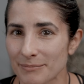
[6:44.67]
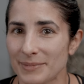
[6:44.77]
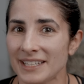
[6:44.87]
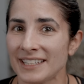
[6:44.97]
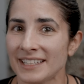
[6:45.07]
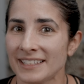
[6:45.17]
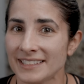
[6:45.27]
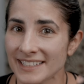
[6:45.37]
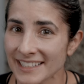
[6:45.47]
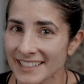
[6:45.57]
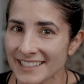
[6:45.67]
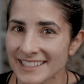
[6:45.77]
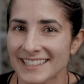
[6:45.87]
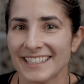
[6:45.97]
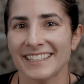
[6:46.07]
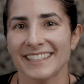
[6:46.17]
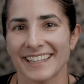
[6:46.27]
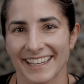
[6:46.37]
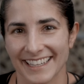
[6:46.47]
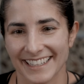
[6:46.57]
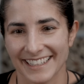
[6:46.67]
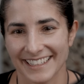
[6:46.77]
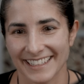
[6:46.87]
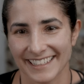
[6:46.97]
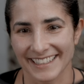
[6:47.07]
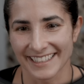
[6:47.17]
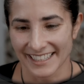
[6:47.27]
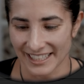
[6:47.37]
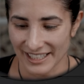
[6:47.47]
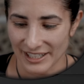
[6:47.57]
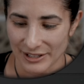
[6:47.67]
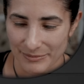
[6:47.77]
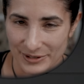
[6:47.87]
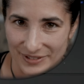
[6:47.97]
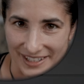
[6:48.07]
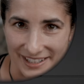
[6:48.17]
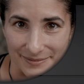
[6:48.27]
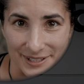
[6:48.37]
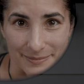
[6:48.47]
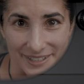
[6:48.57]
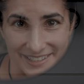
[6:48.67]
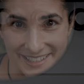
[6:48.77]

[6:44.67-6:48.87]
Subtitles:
B, D, C, A. Move our thumb to middle